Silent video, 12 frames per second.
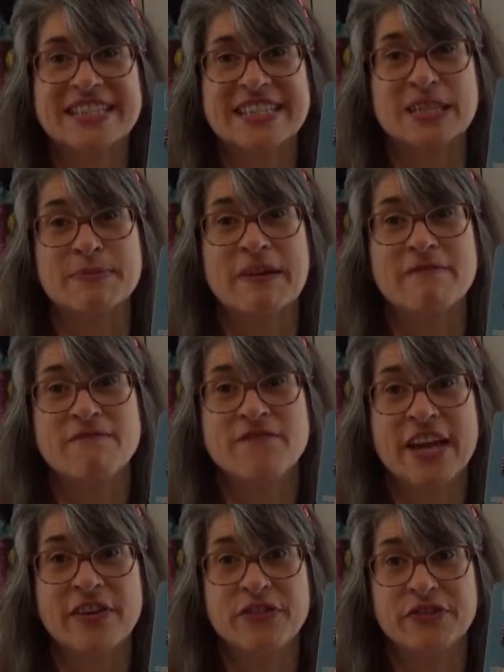This is my
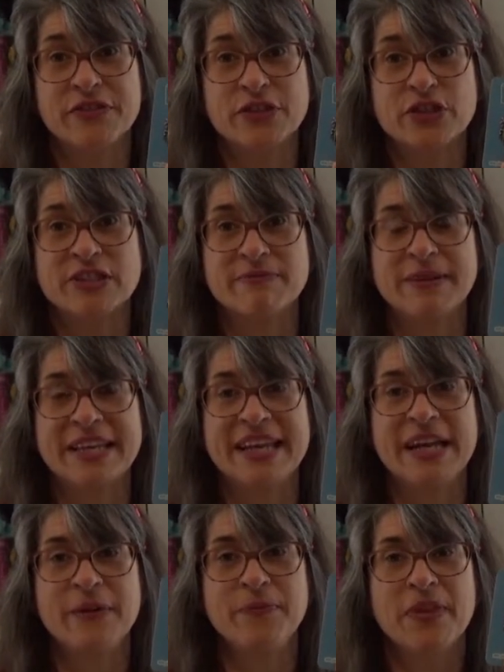favorite version of
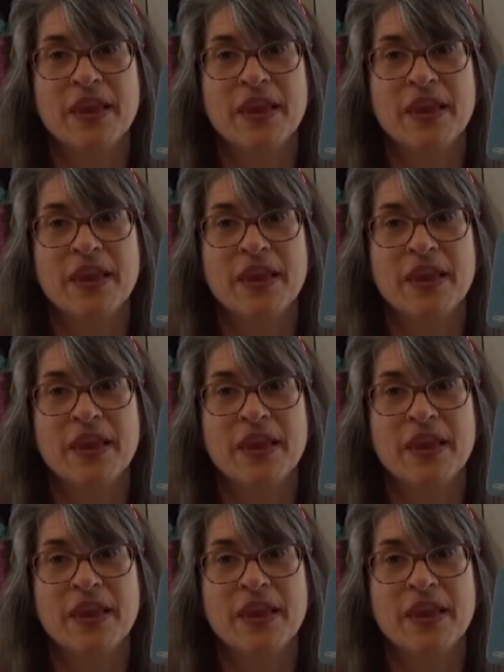Mickey.